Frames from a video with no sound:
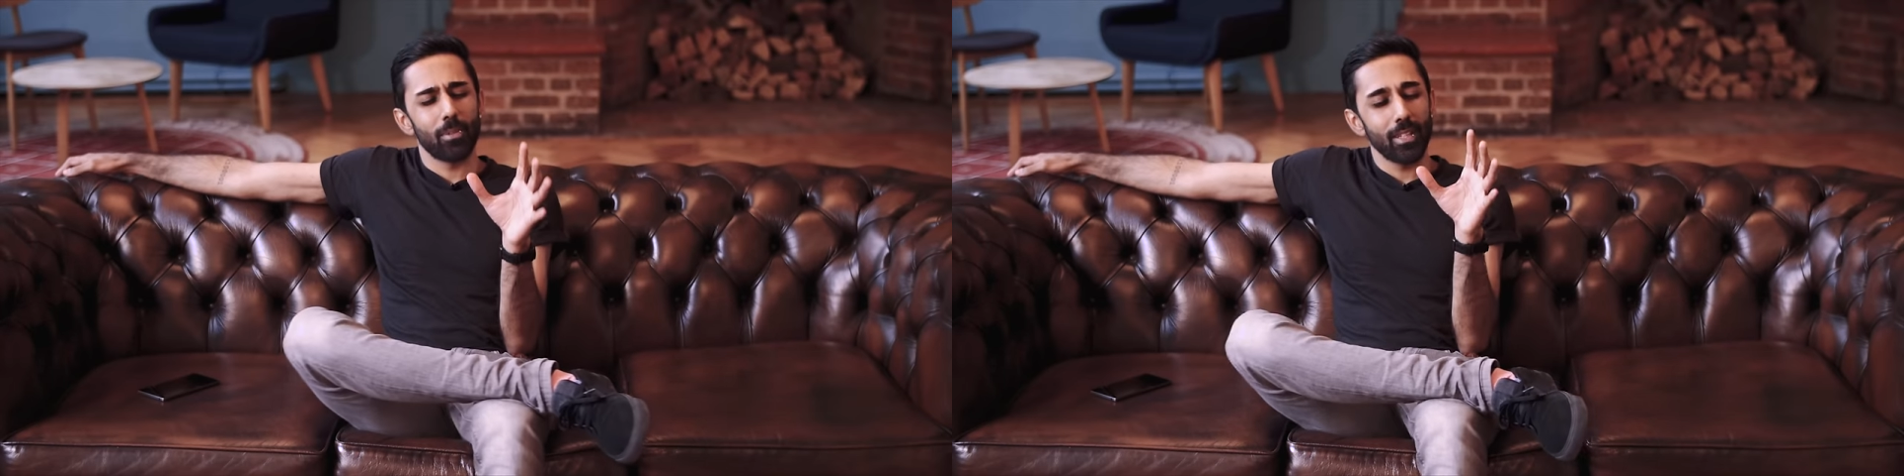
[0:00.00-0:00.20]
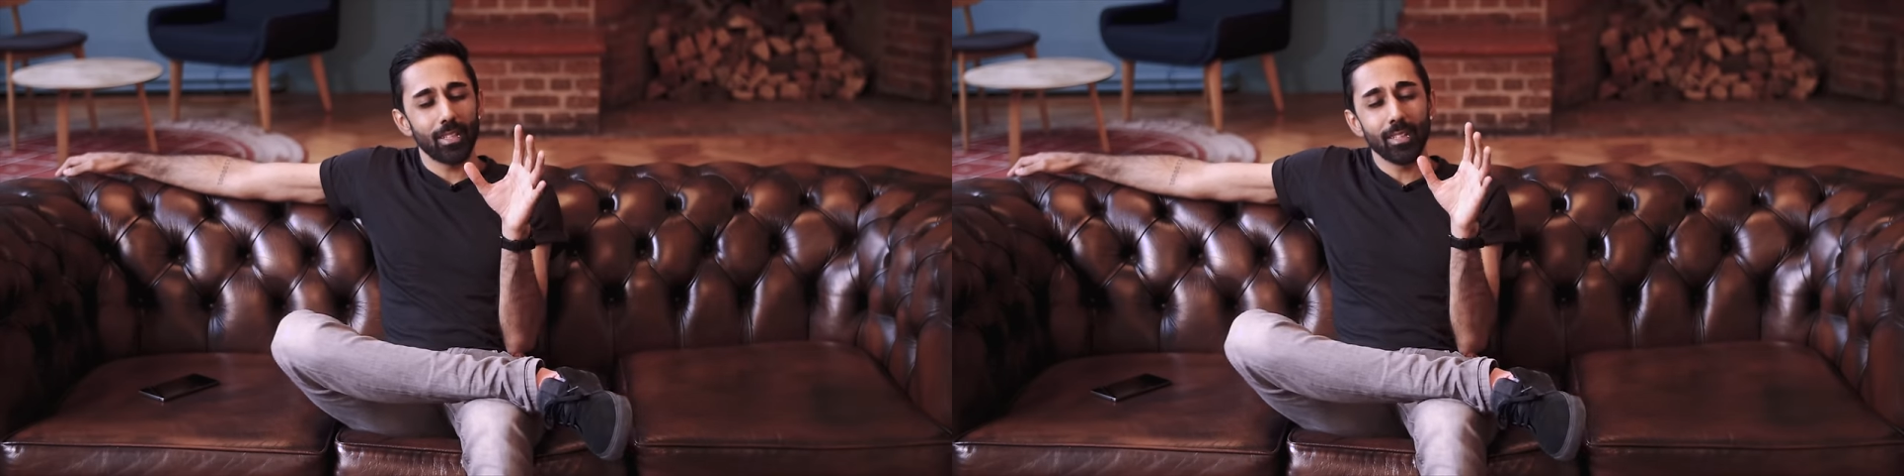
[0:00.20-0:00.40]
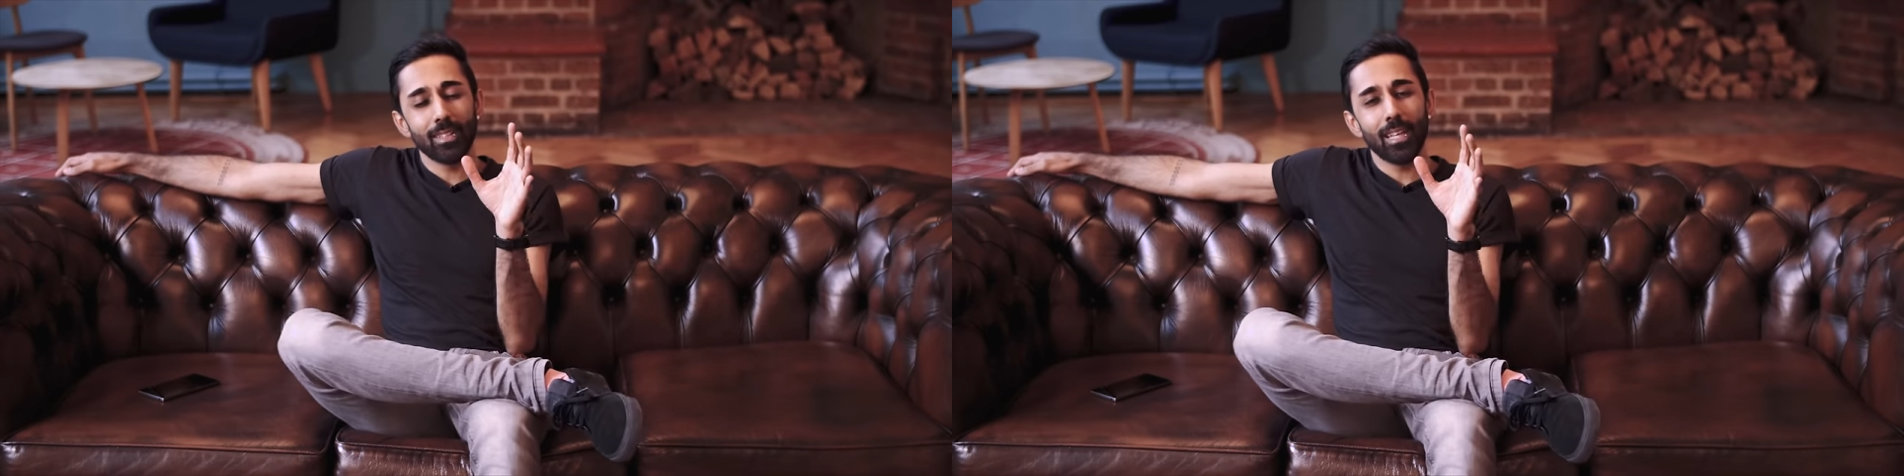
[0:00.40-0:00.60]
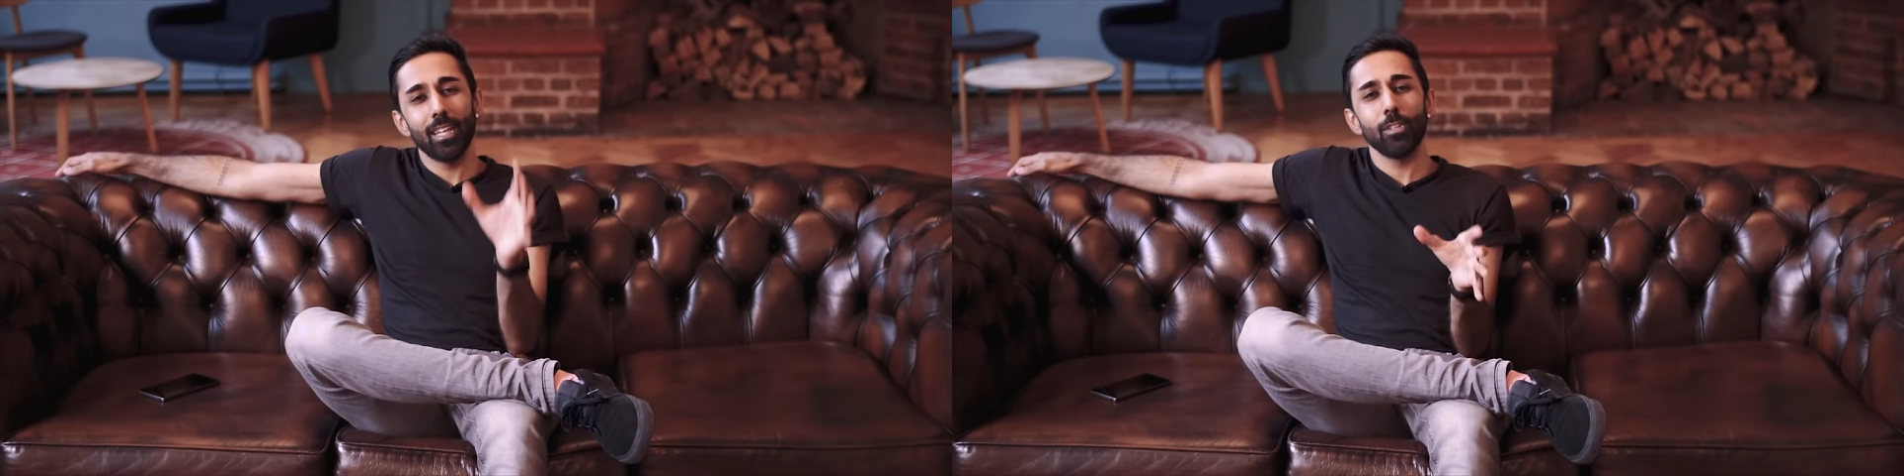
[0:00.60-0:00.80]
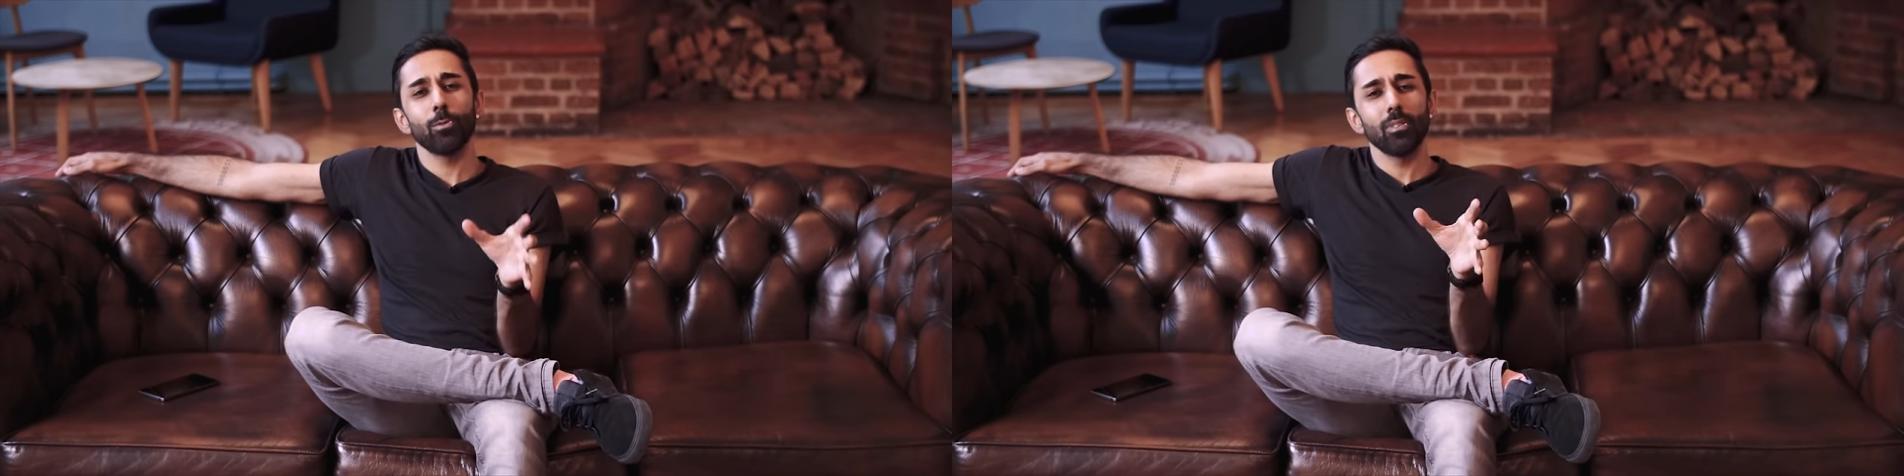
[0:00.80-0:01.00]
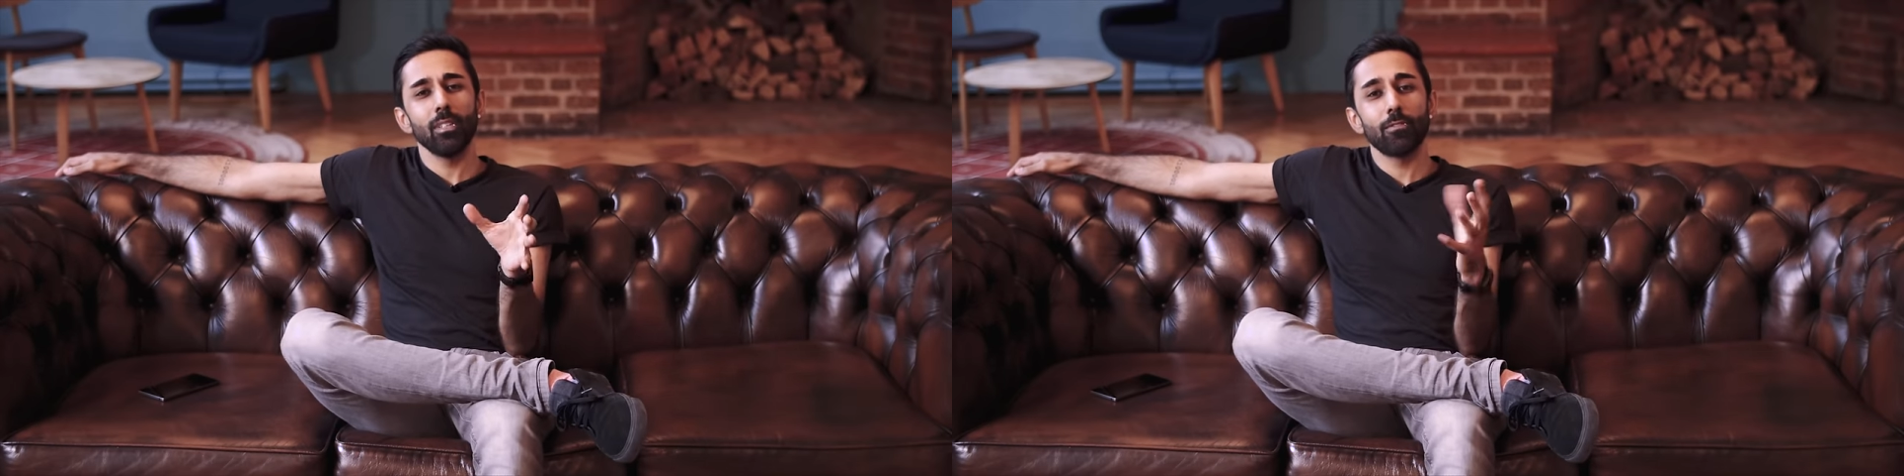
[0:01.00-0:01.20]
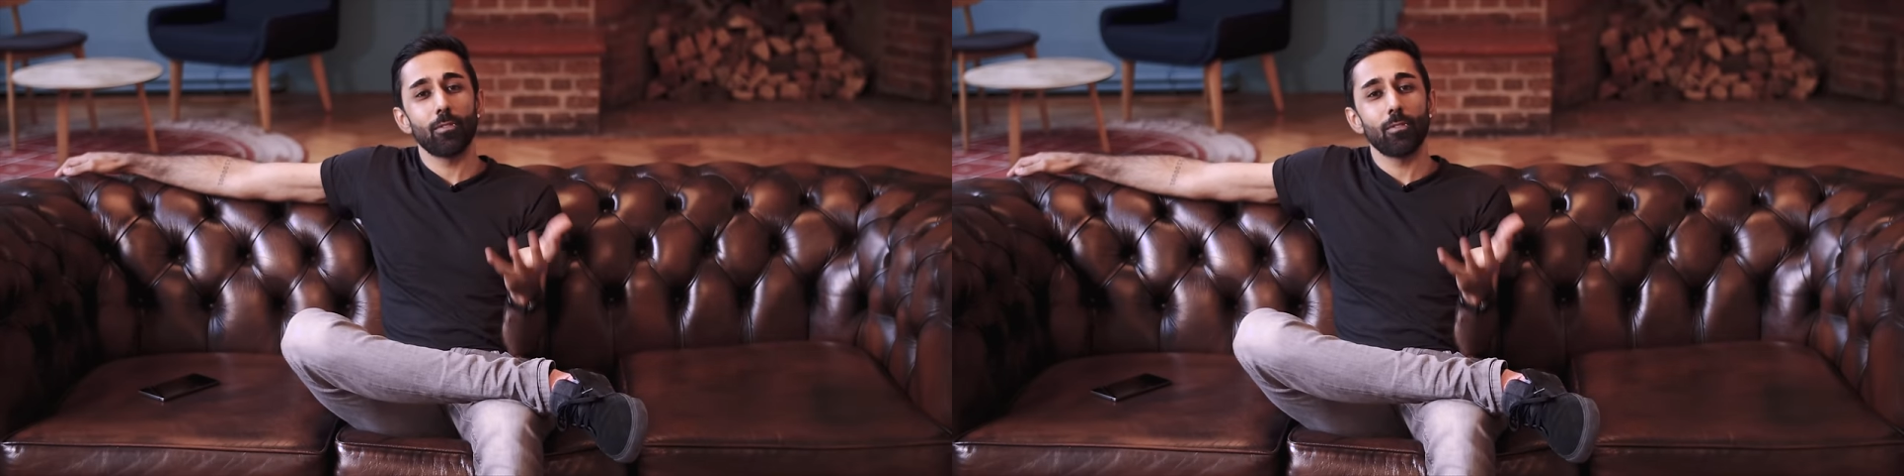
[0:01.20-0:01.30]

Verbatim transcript: but they continually